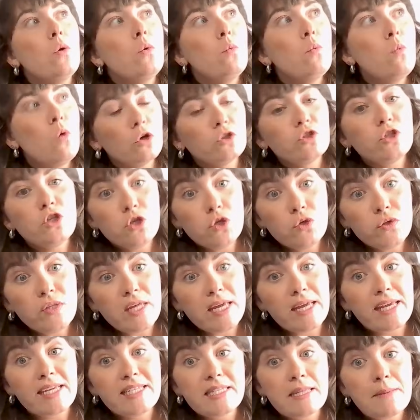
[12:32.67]
what do you
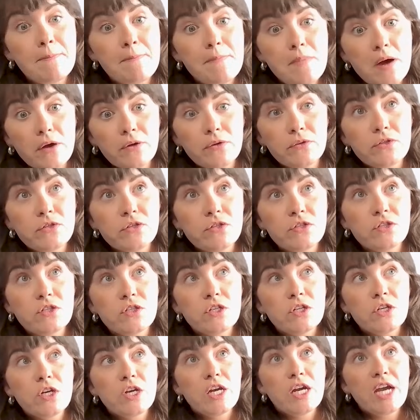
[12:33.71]
think is the
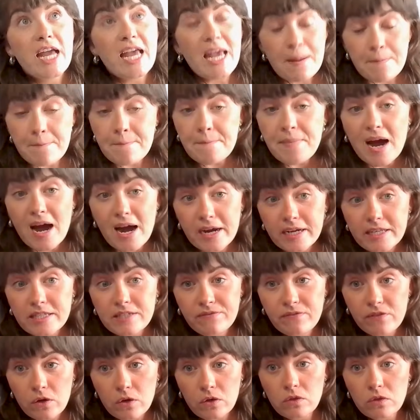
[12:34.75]
most
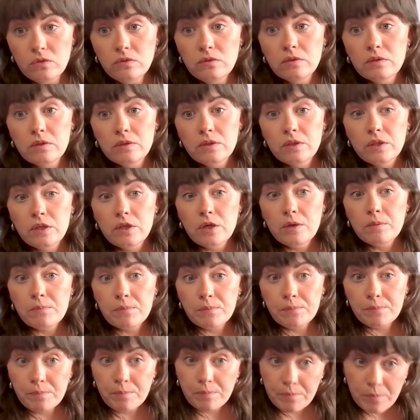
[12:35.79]
impactful
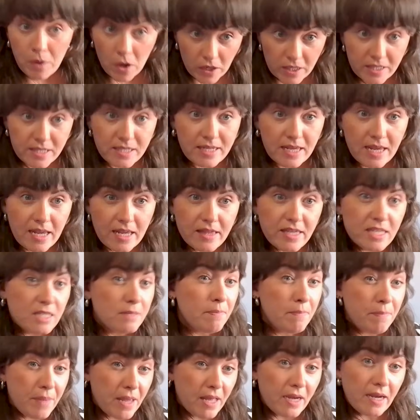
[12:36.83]
policy that's
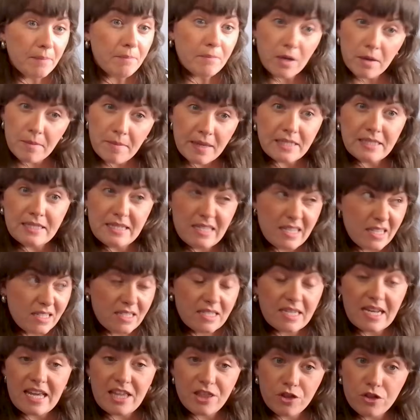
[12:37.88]
been
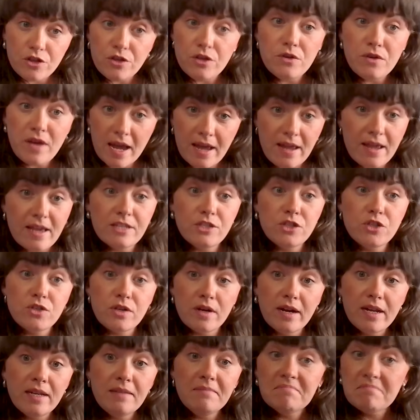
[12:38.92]
implemented in the UK
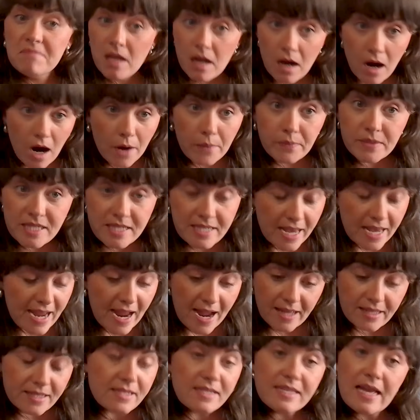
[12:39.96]
history, I would say
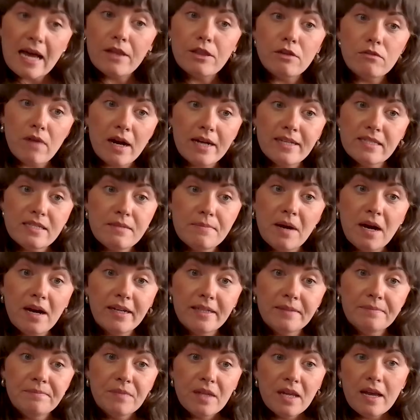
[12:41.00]
hands down the right to
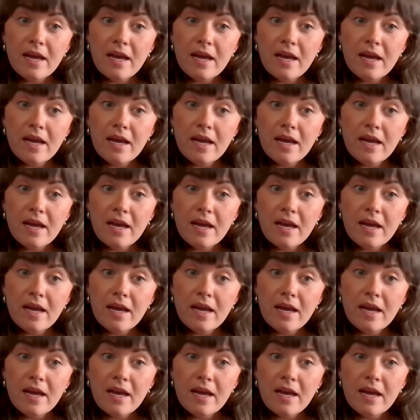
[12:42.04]
buy.